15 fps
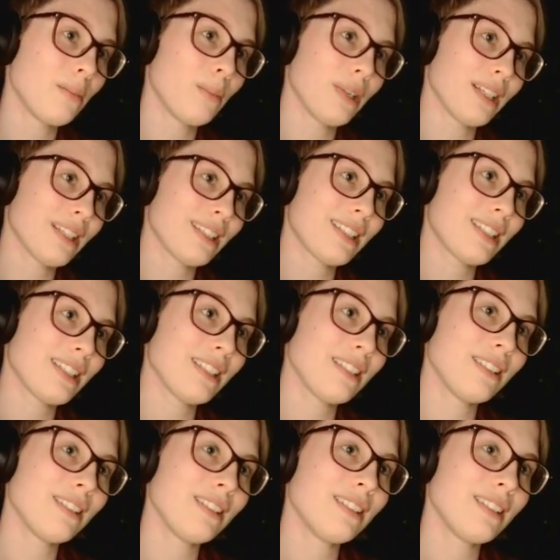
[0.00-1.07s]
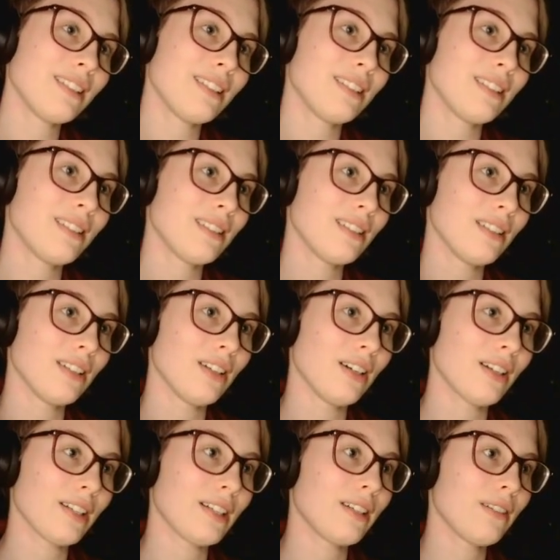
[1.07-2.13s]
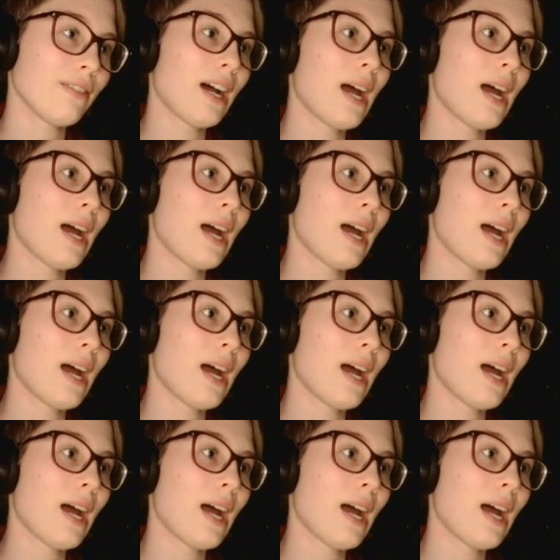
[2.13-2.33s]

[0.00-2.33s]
But it's still not enough.